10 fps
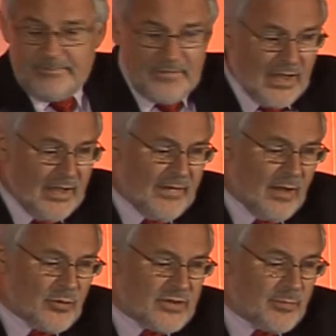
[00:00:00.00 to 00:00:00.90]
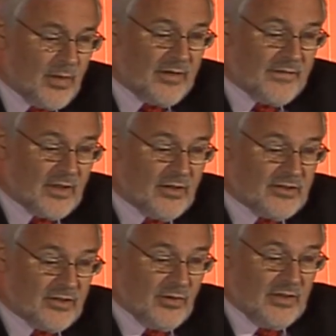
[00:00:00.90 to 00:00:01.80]
And that was one of the
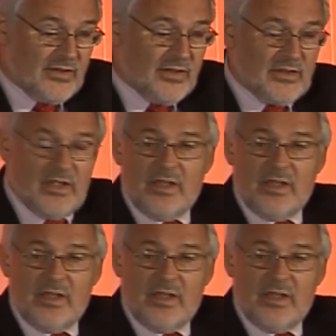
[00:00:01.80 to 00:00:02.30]
consequences